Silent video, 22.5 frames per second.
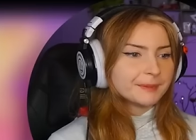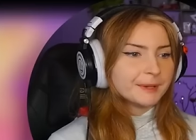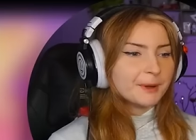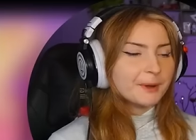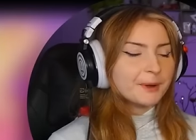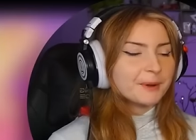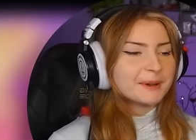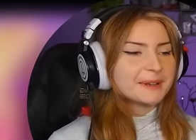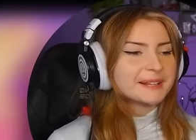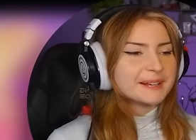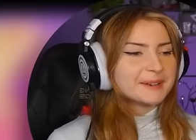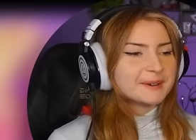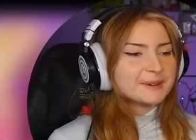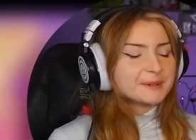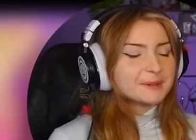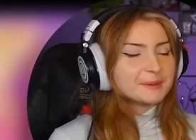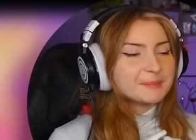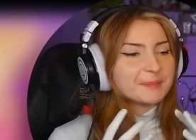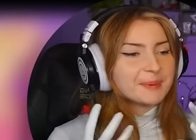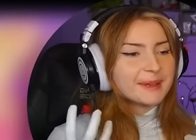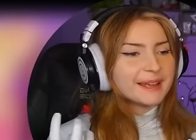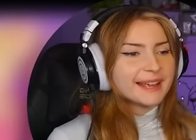Oh, and like all the
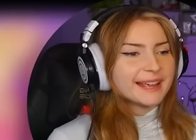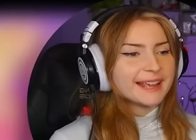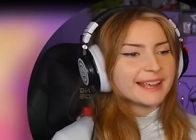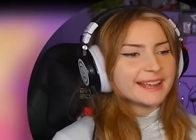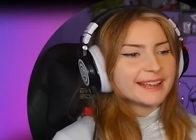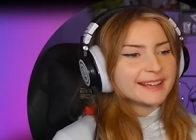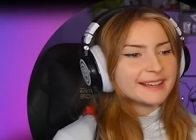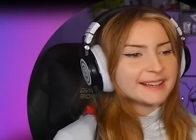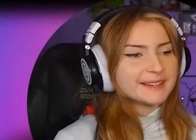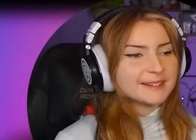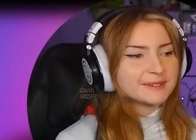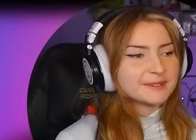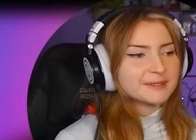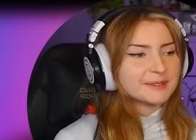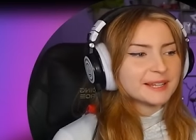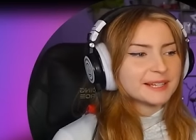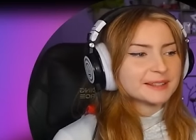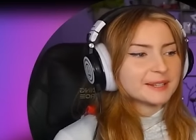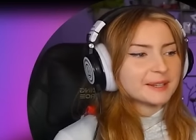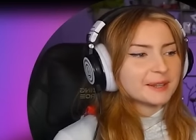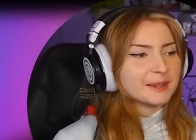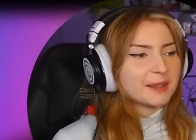pink, like
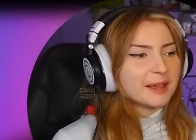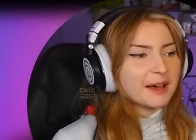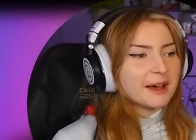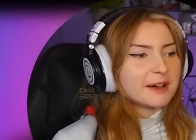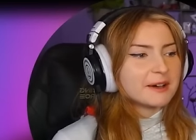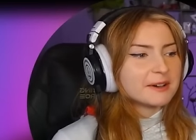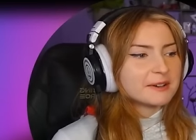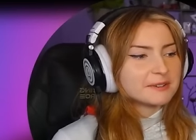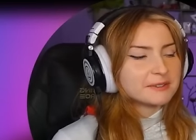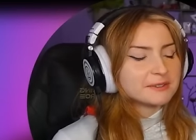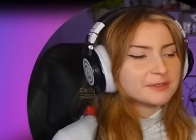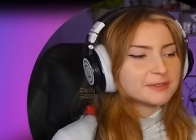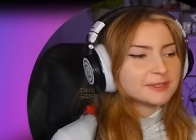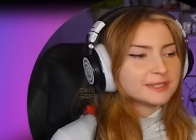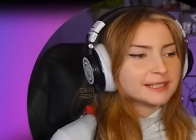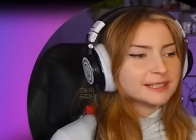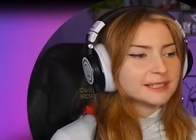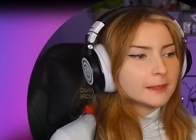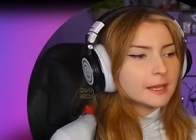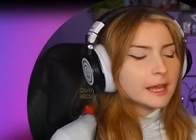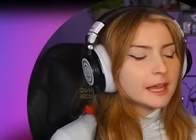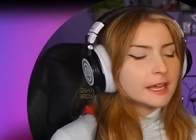the love.
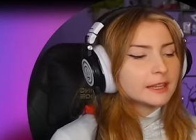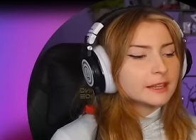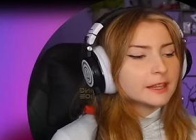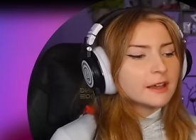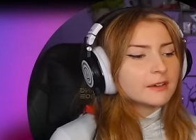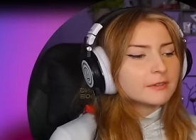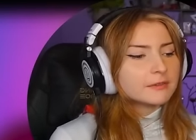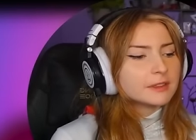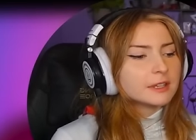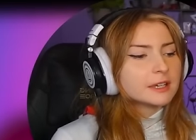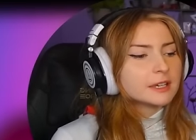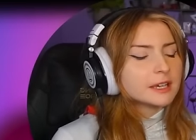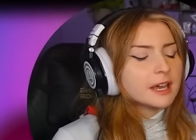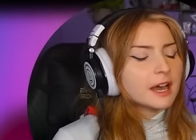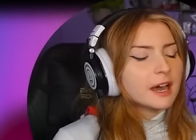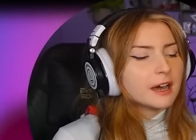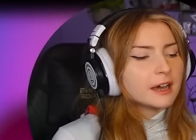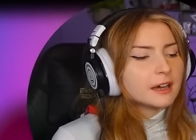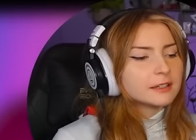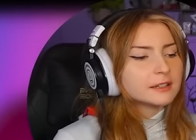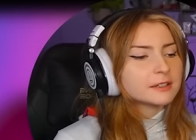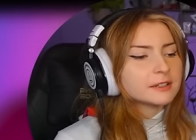I love the
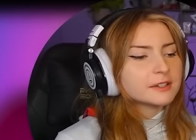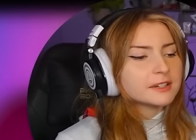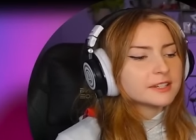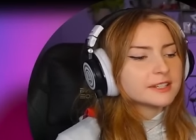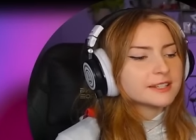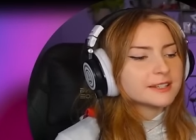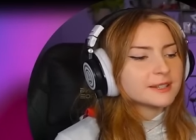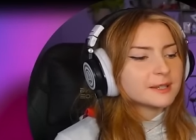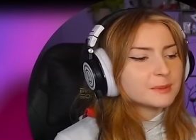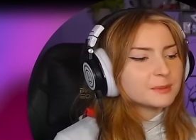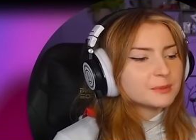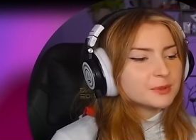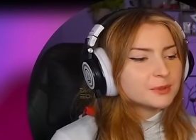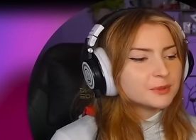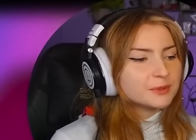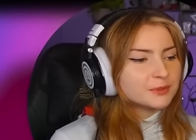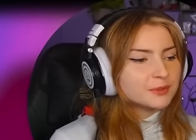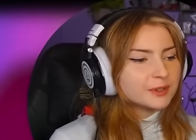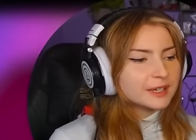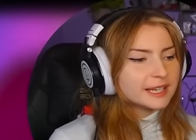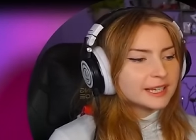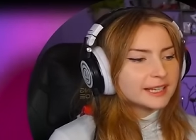colors in the
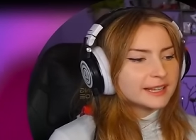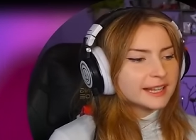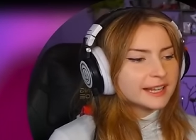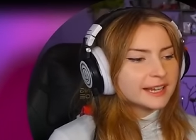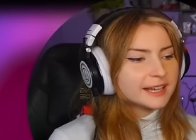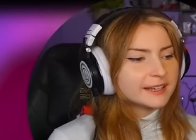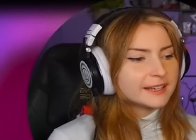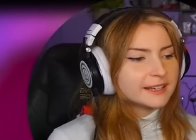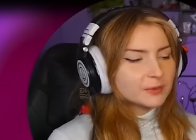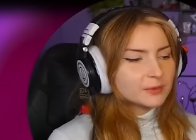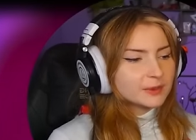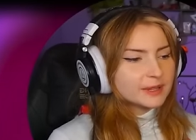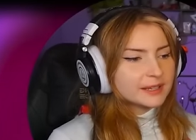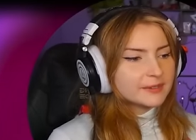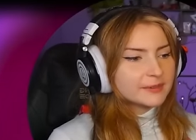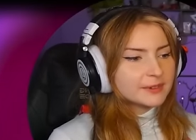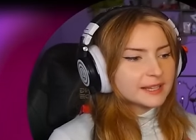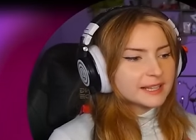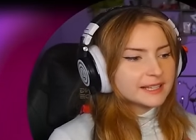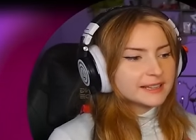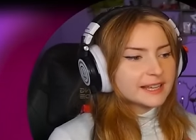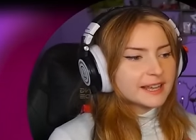movie. They feel
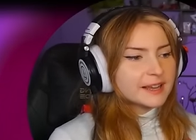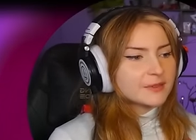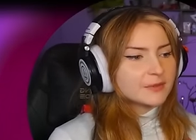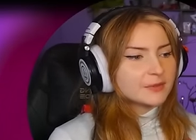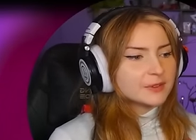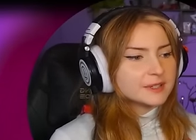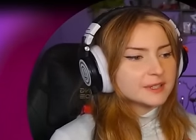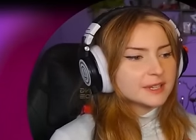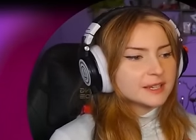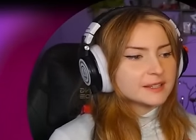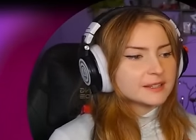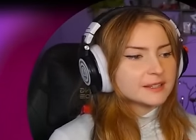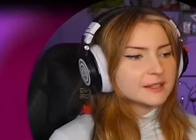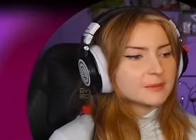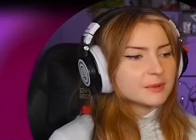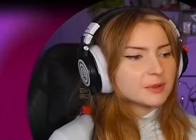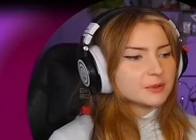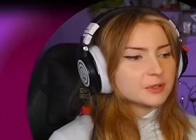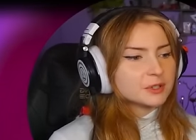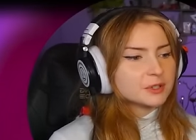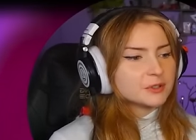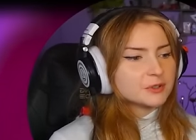like they emphasize the
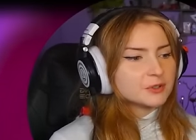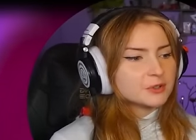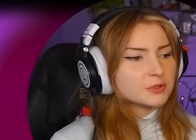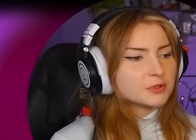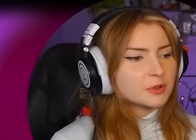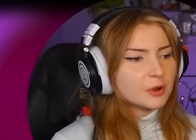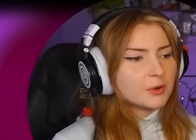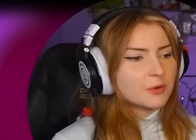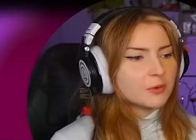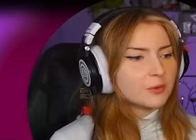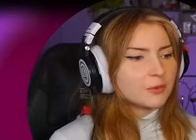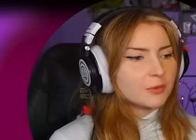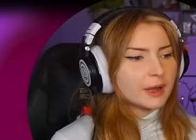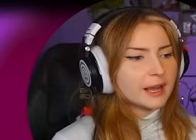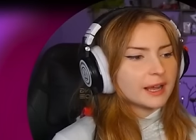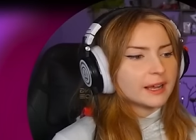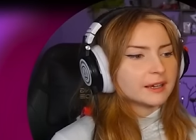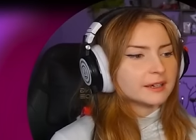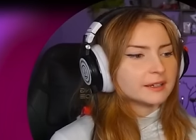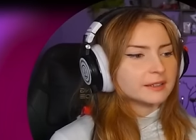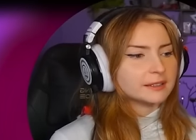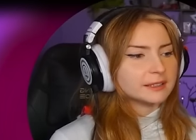emotions so
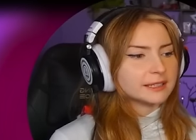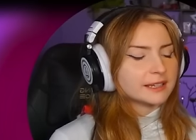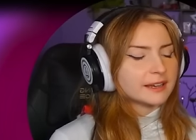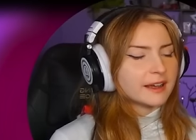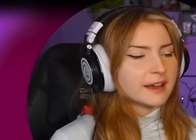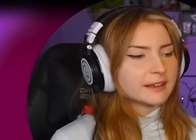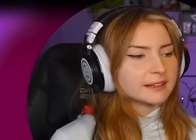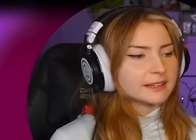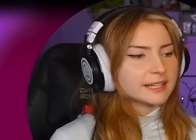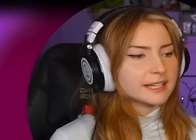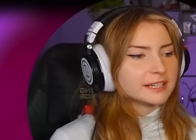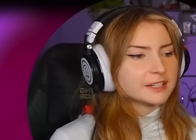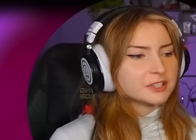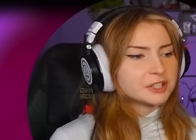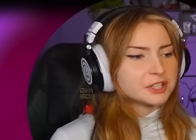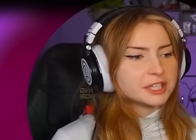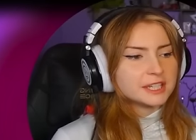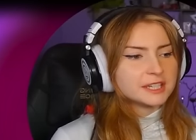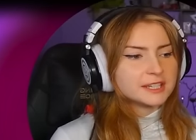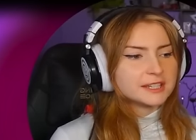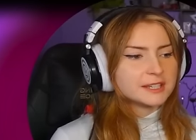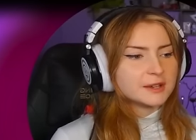well, and not like a
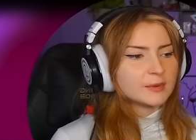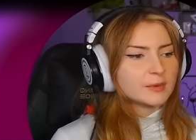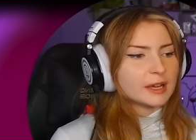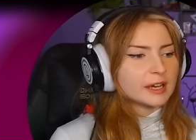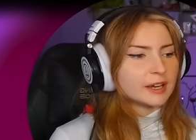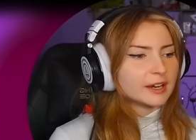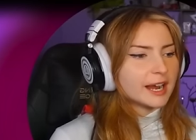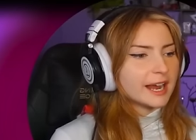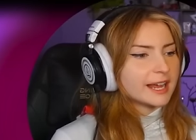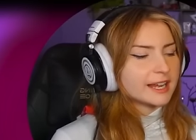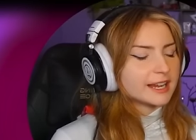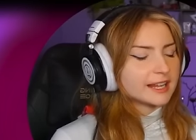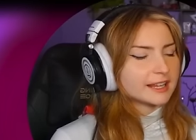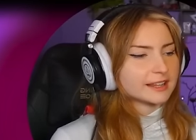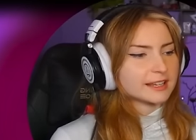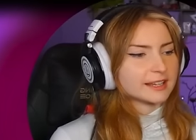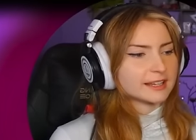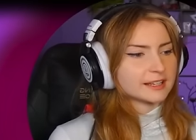cheesy way or anything.